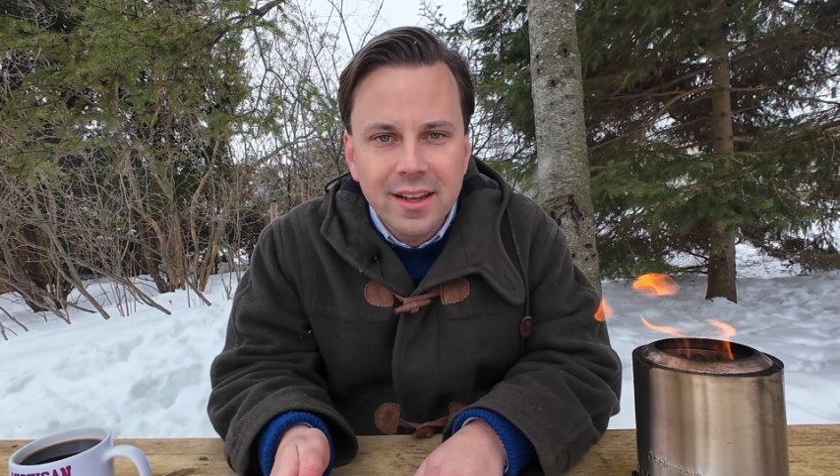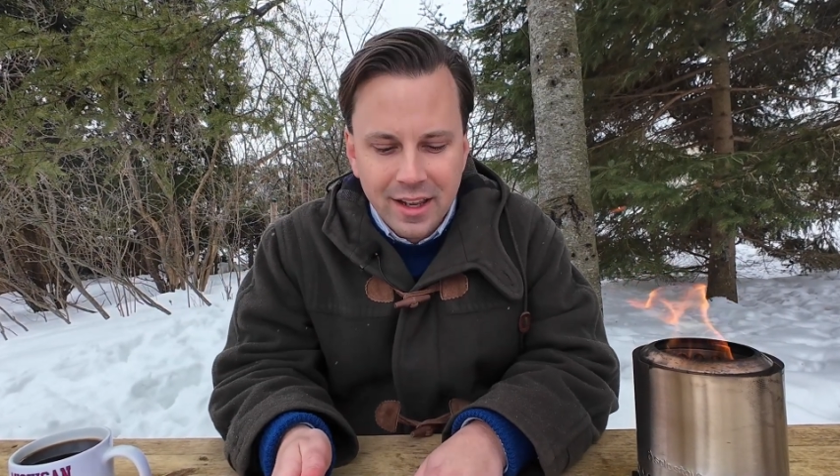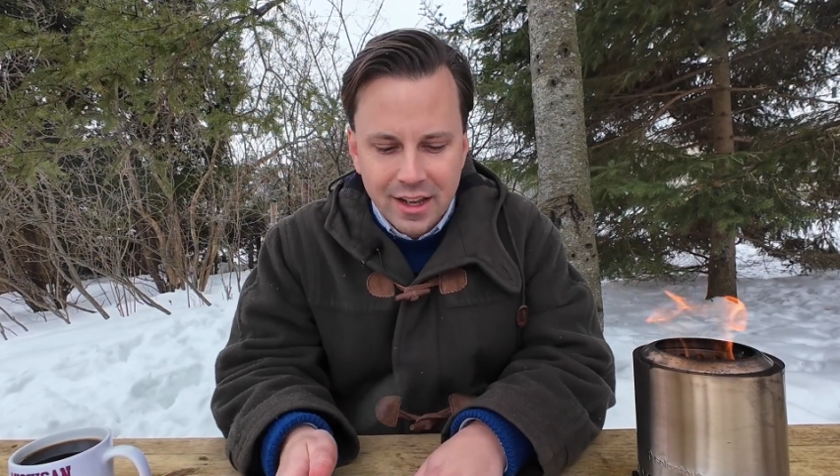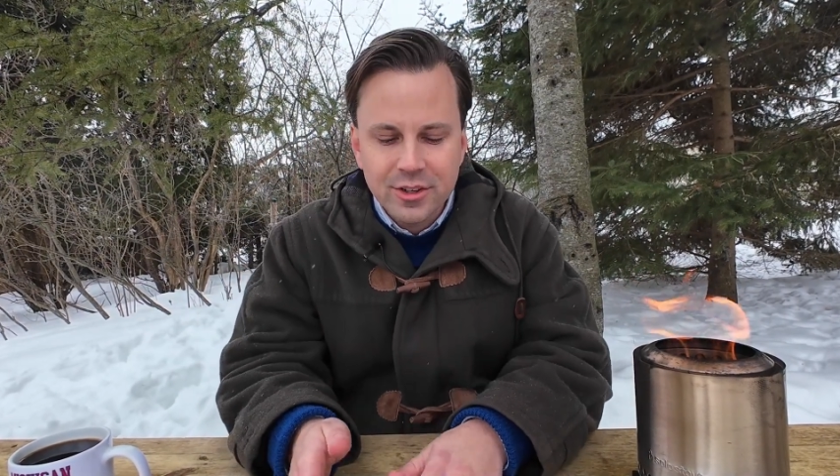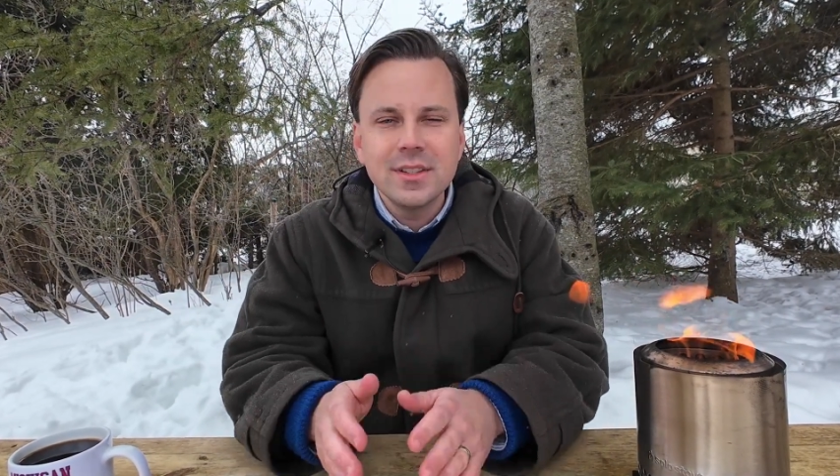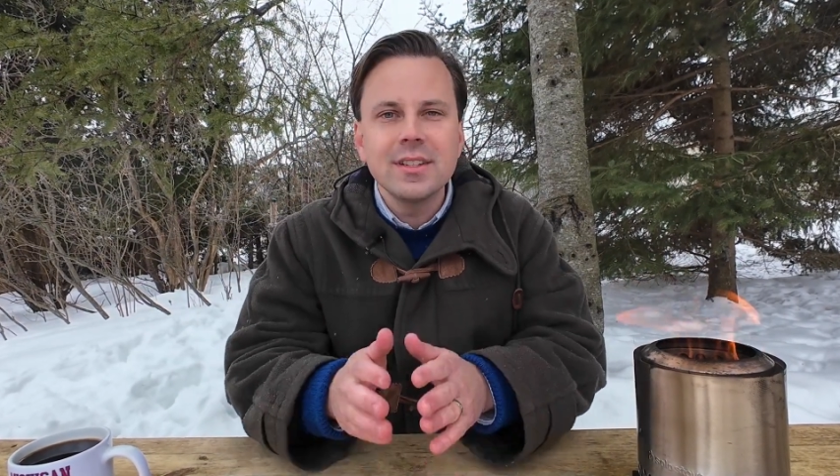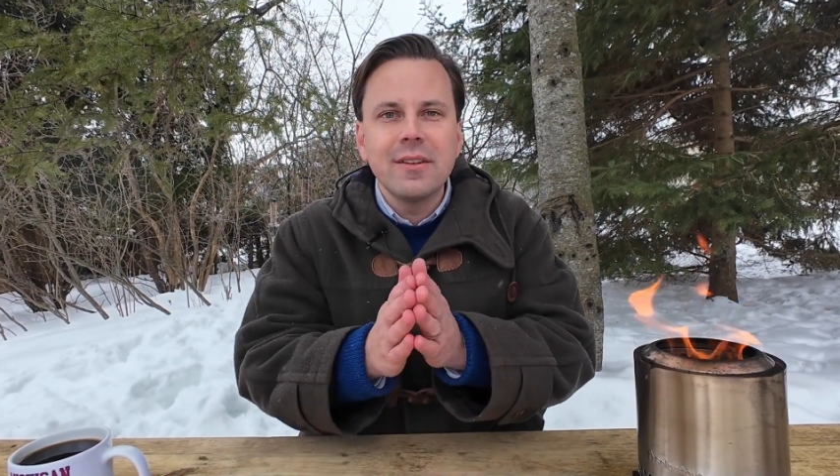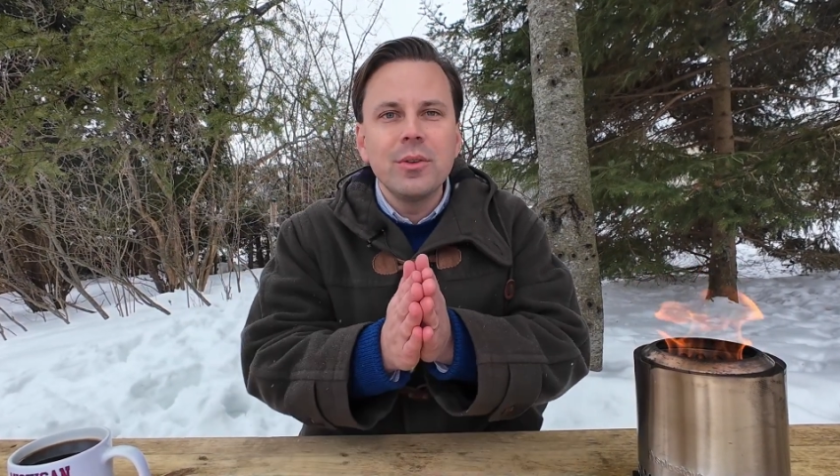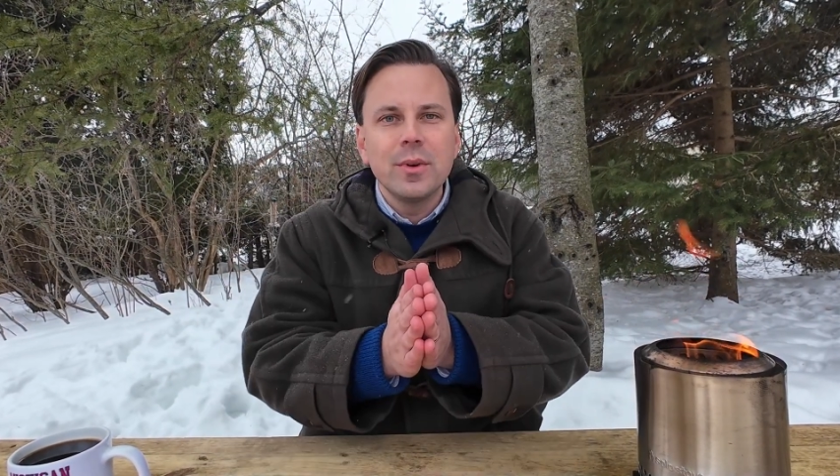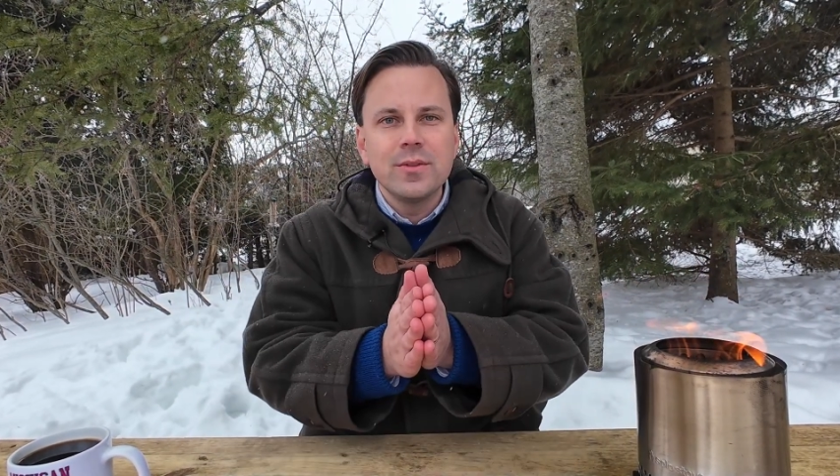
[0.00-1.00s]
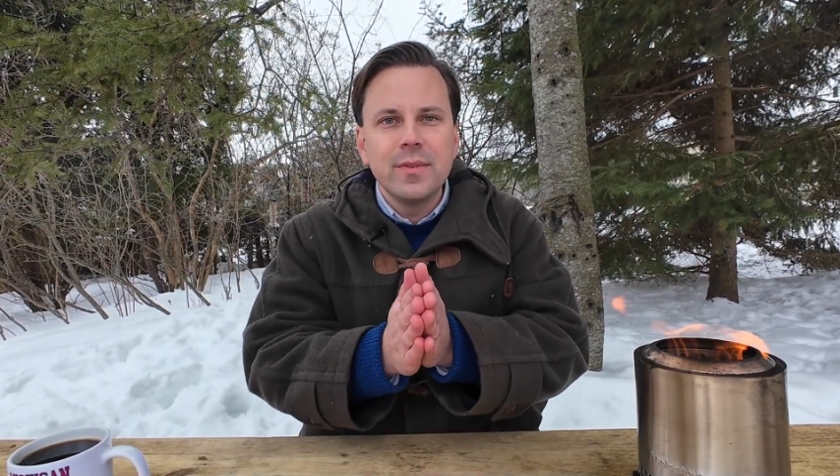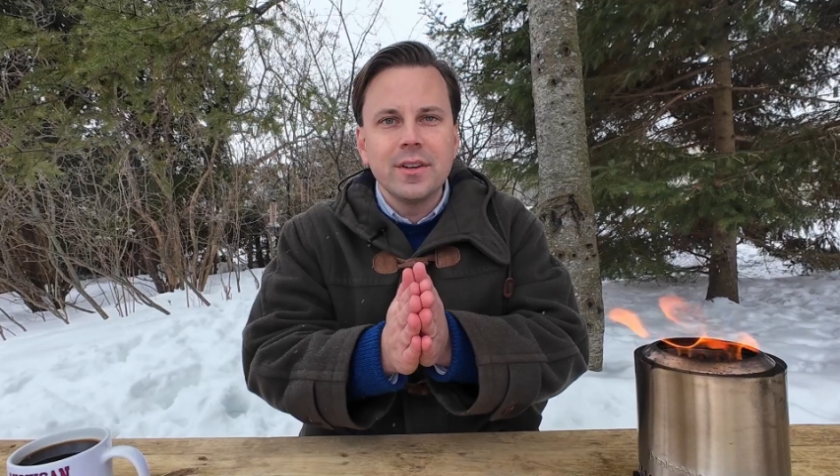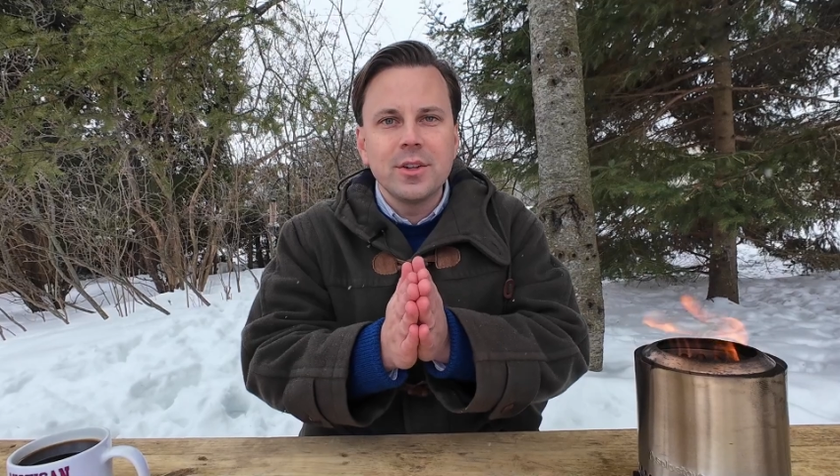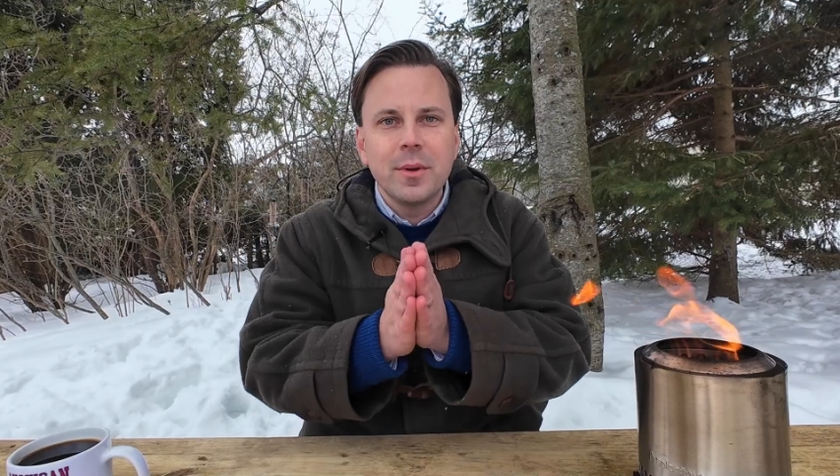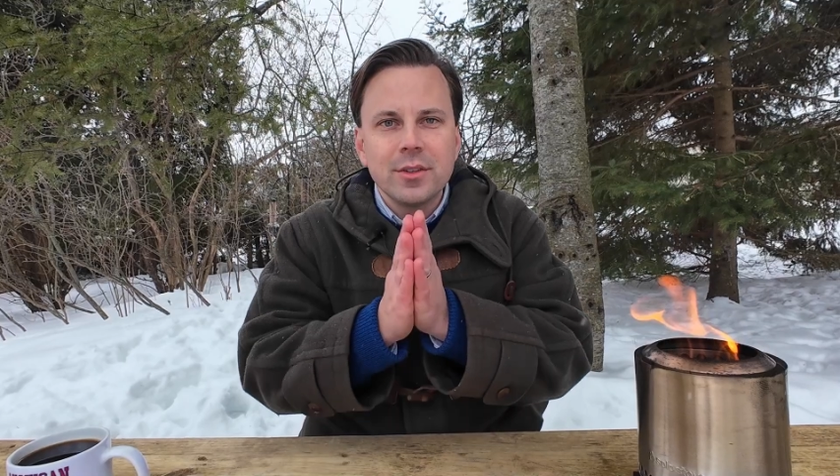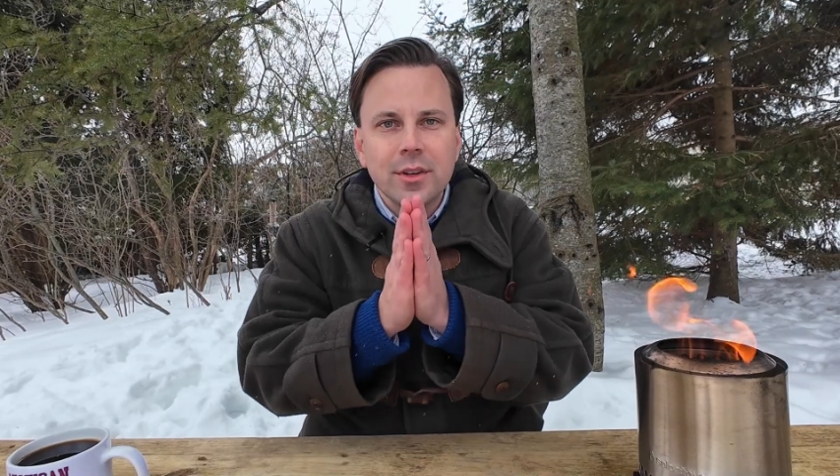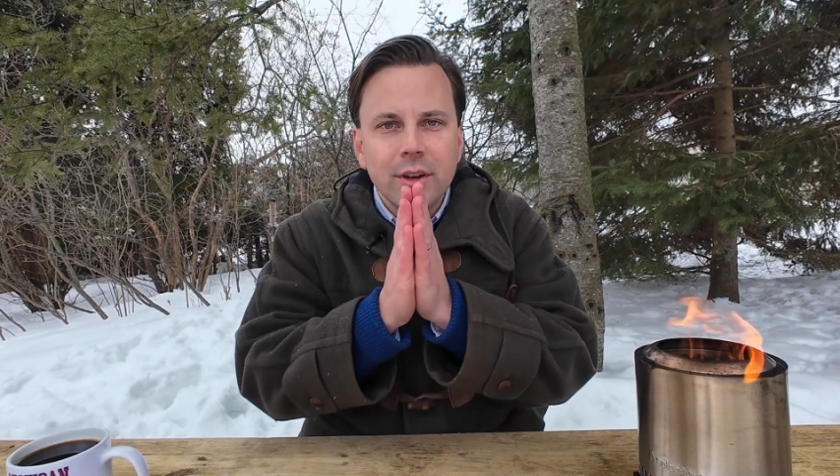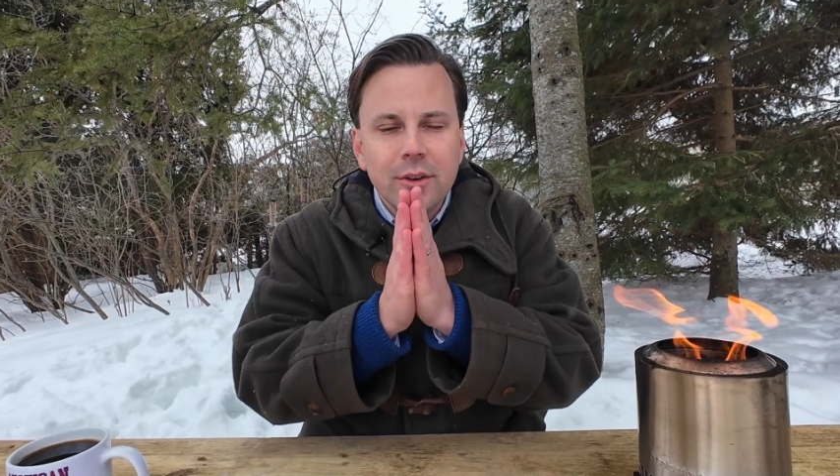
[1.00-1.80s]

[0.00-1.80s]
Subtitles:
and just as everyone's fingers are about to